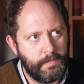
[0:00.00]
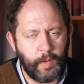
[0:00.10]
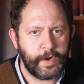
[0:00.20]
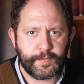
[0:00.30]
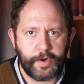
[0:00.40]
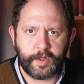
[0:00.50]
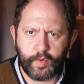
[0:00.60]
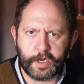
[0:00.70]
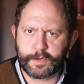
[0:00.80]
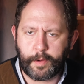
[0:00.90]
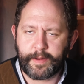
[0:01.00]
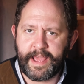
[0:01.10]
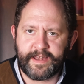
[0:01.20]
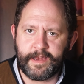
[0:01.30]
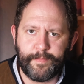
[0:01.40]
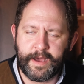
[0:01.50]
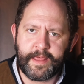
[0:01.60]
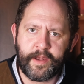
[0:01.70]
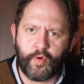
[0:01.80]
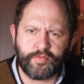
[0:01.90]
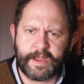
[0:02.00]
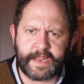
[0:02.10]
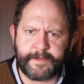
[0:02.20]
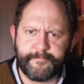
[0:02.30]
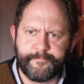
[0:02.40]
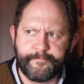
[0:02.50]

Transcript: at which point the world's probably ended by then already.